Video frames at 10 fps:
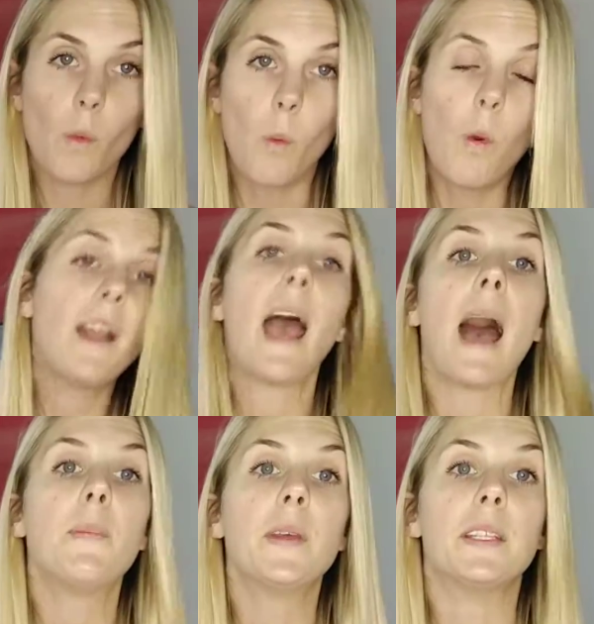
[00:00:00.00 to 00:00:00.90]
what
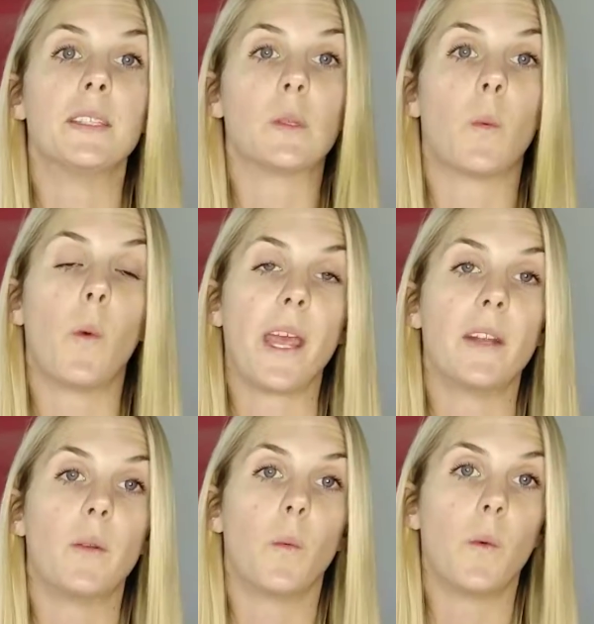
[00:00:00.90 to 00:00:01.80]
happens
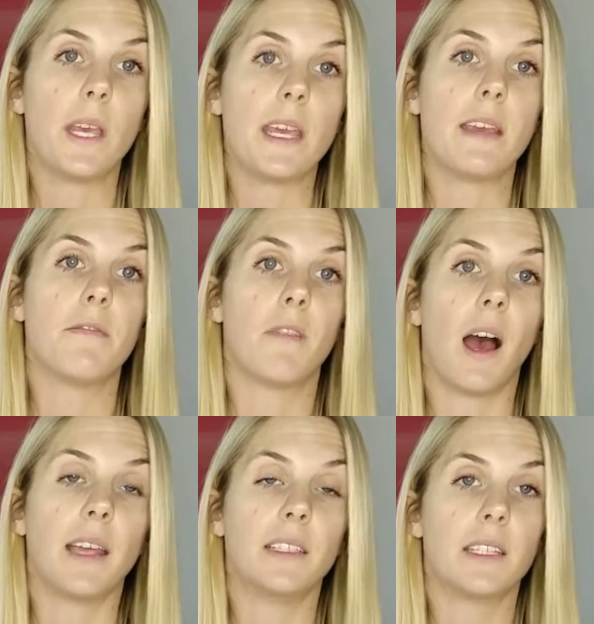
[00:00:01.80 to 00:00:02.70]
when we
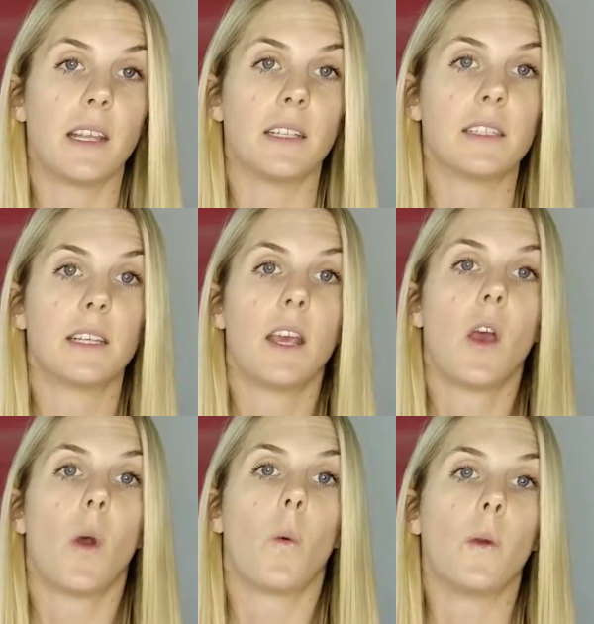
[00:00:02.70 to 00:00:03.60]
find that
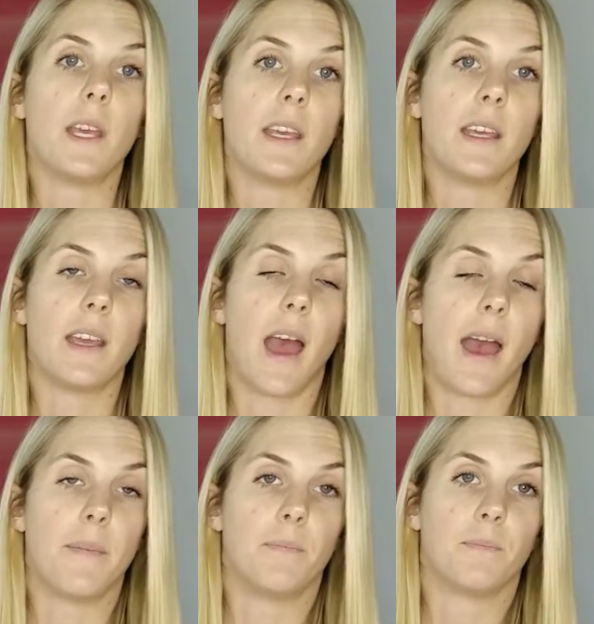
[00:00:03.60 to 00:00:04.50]
we
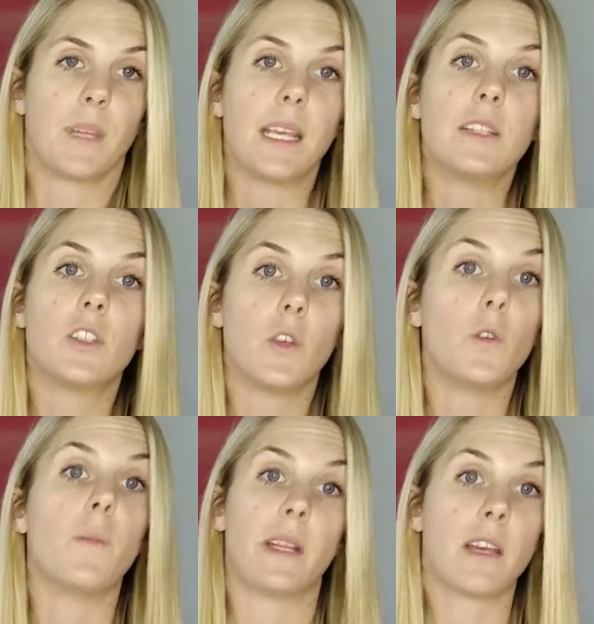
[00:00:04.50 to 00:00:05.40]
eat
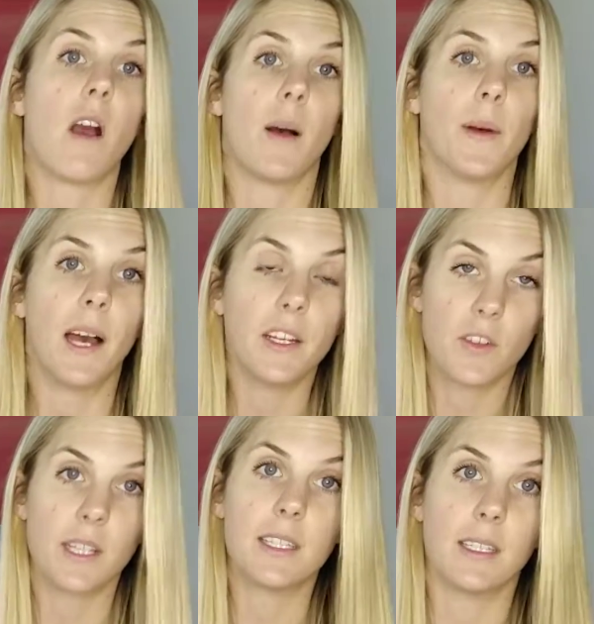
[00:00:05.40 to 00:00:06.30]
too many
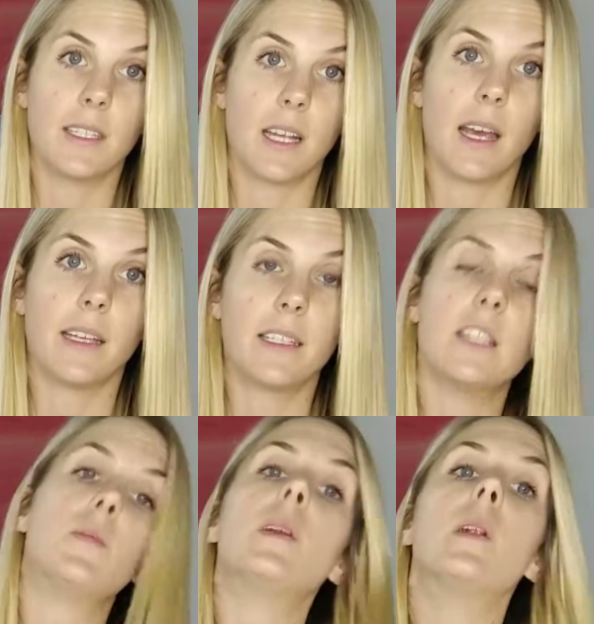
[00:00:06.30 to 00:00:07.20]
carbohydrates in the diet
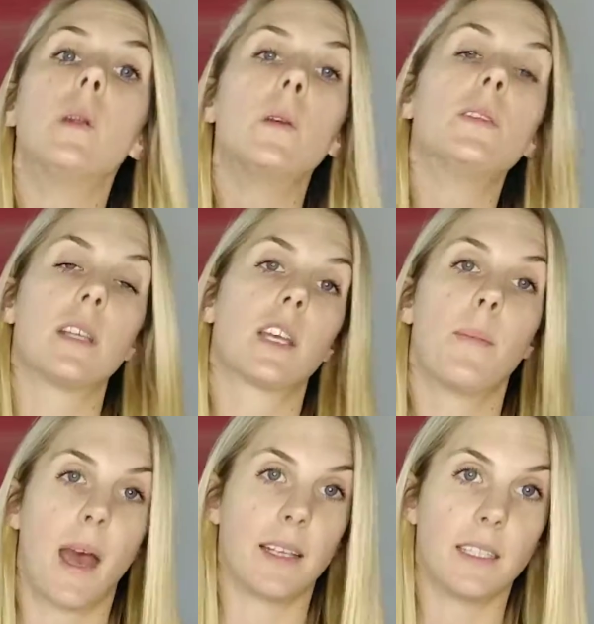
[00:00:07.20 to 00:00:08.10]
is we lose the
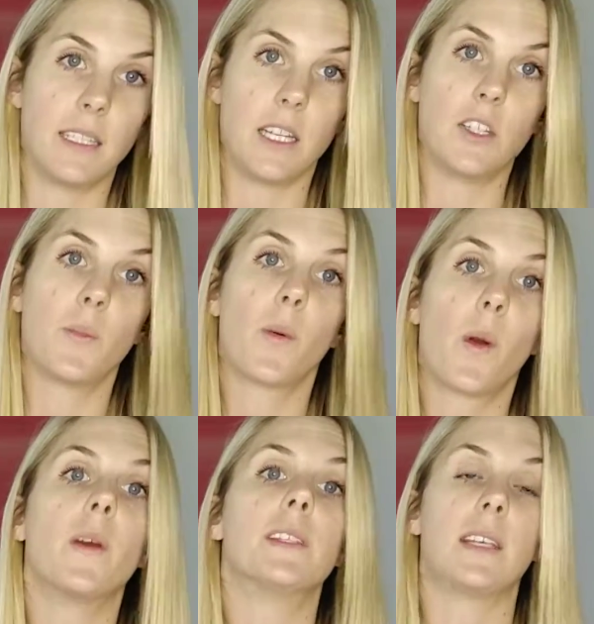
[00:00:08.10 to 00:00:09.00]
capacity to
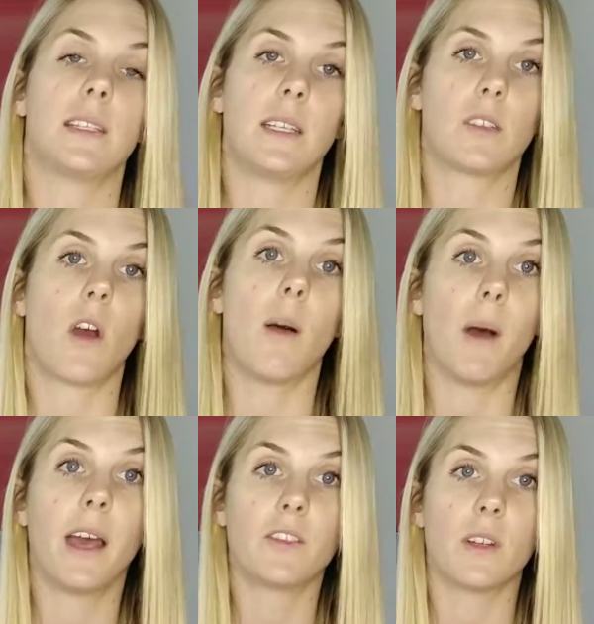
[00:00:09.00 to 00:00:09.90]
process these
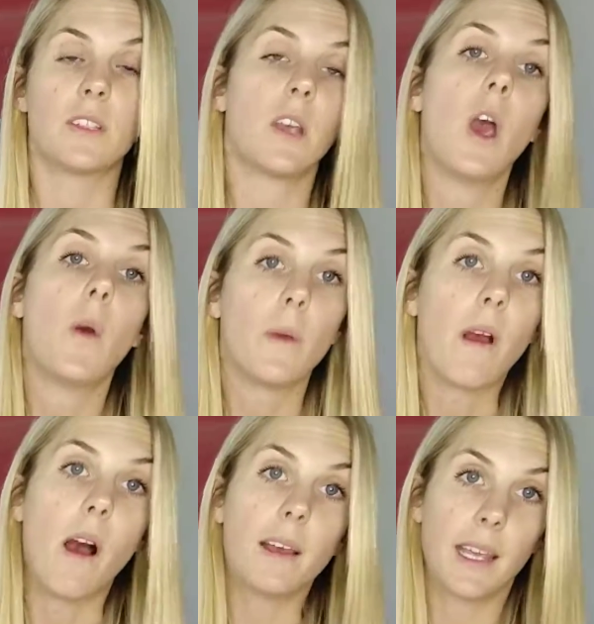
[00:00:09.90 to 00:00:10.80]
carbohydrates. We
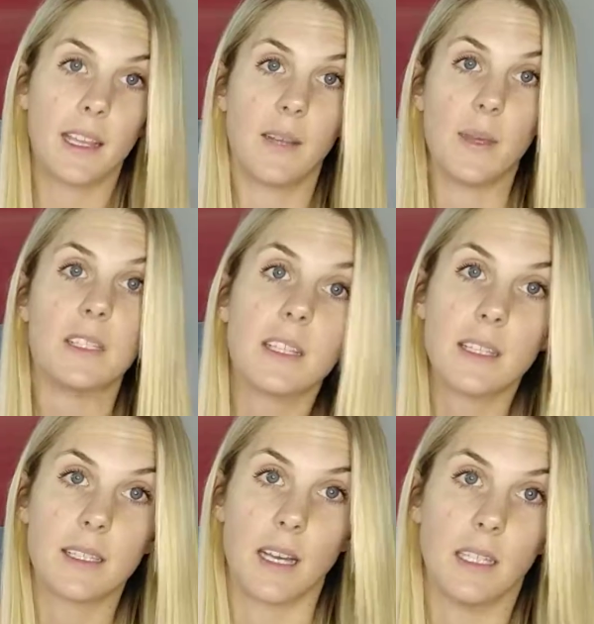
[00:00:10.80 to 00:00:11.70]
can't get them into
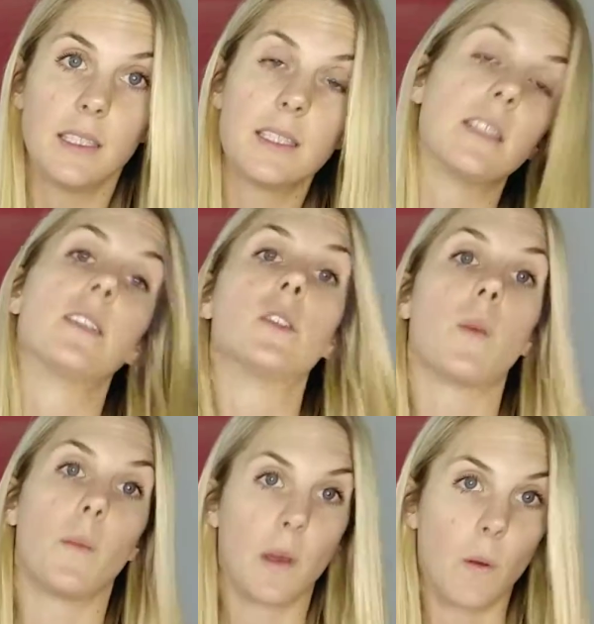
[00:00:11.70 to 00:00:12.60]
the cells. This is
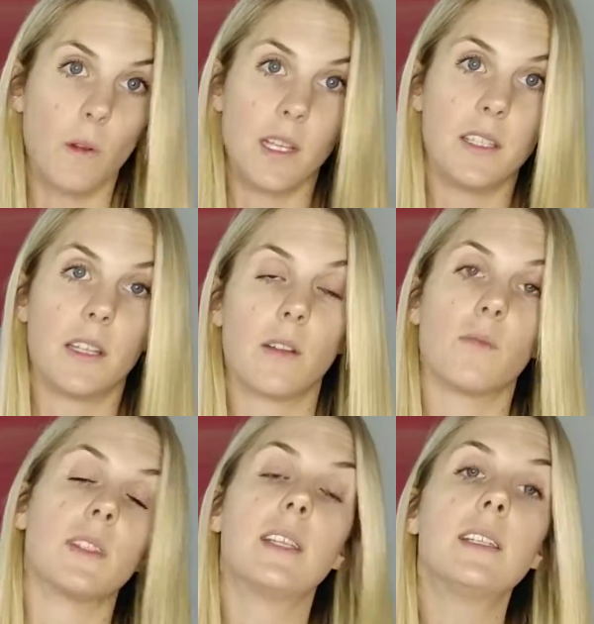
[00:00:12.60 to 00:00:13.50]
what we call
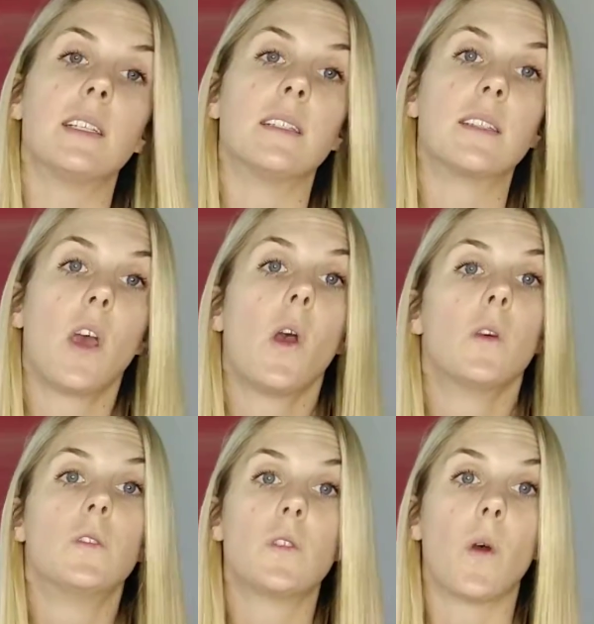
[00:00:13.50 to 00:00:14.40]
insulin resistance.
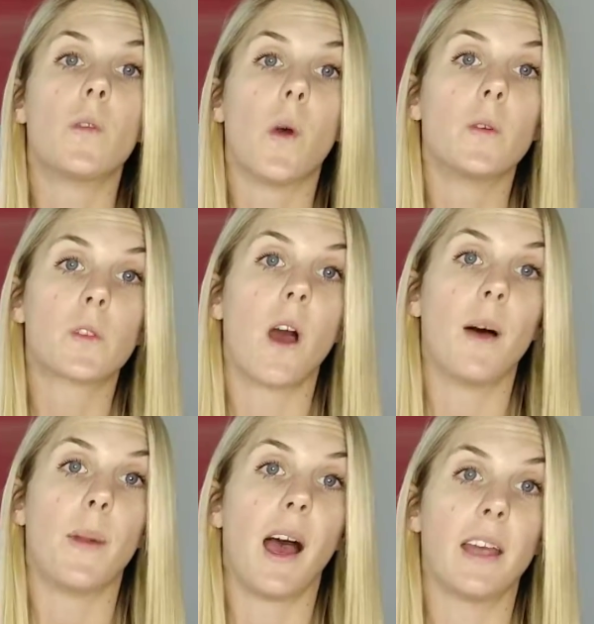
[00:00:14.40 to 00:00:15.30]
So those
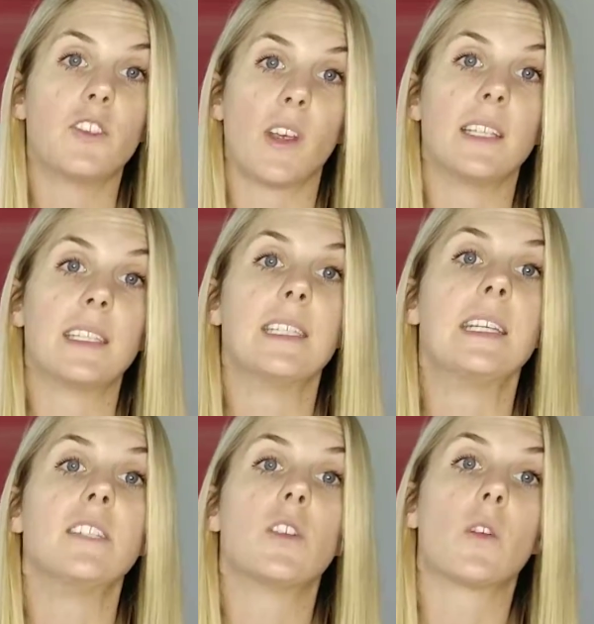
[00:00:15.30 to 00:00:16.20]
carbohydrates
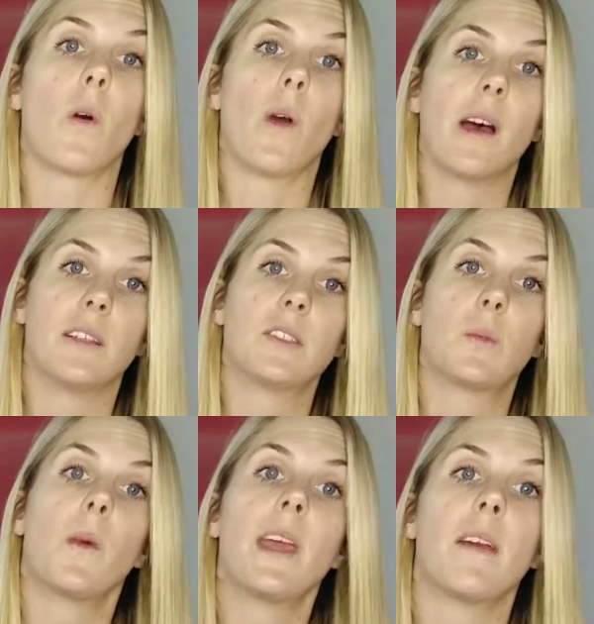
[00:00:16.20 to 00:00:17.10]
need to go
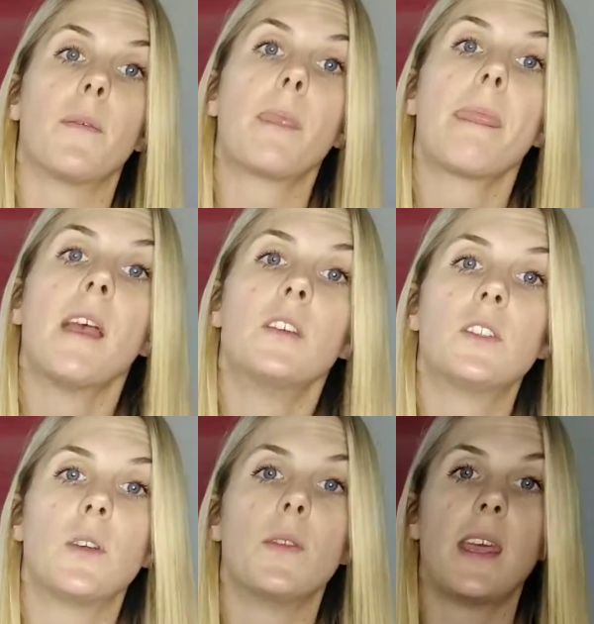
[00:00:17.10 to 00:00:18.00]
elsewhere.
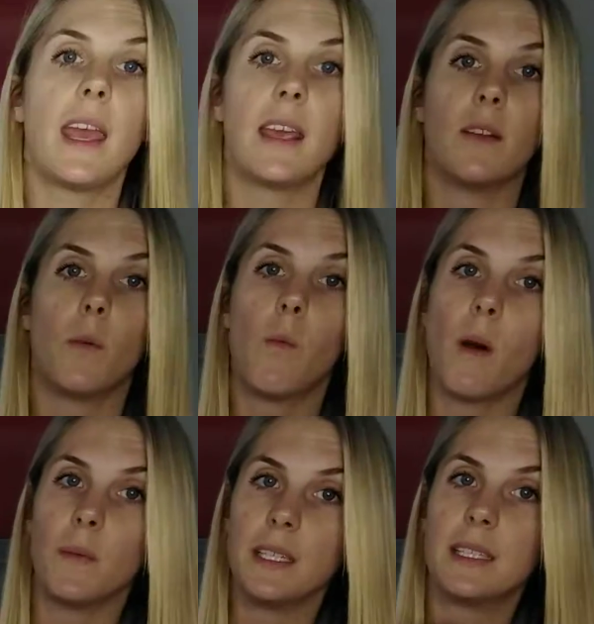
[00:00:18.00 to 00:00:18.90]
So then
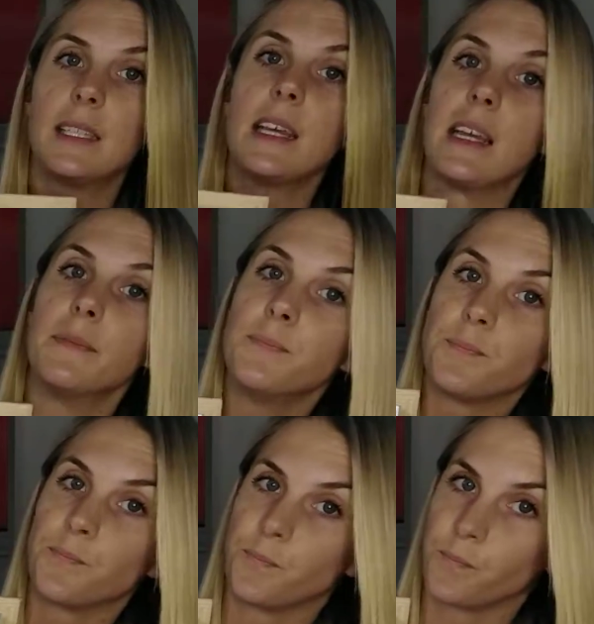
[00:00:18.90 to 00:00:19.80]
what we see
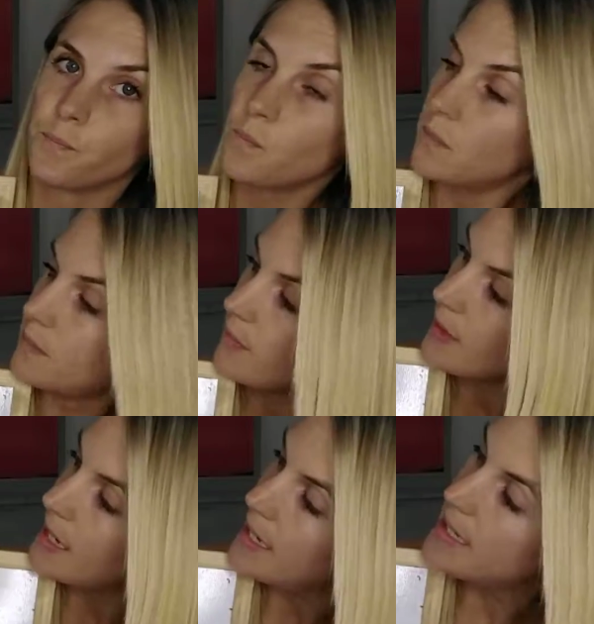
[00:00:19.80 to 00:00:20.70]

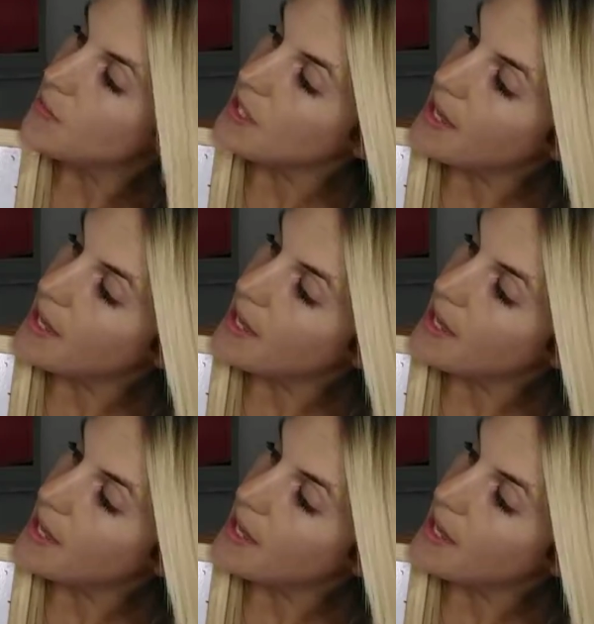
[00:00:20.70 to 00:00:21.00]
is we